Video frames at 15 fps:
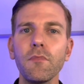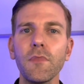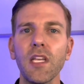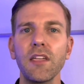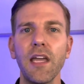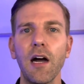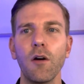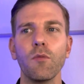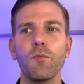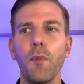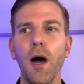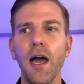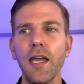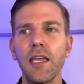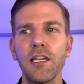Now,
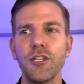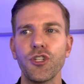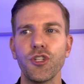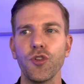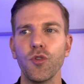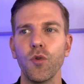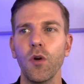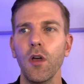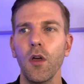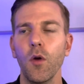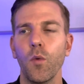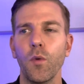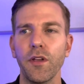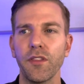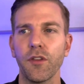my issue
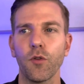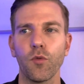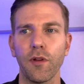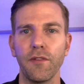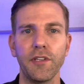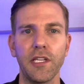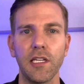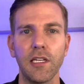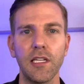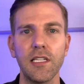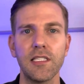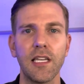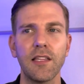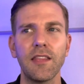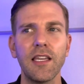with Rivian is
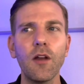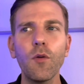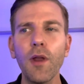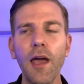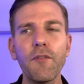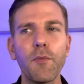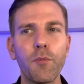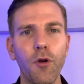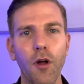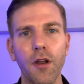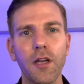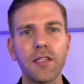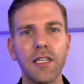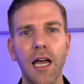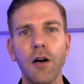that they don't have a
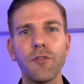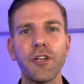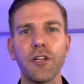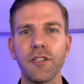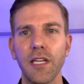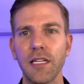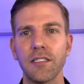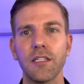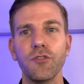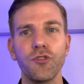product out there yet.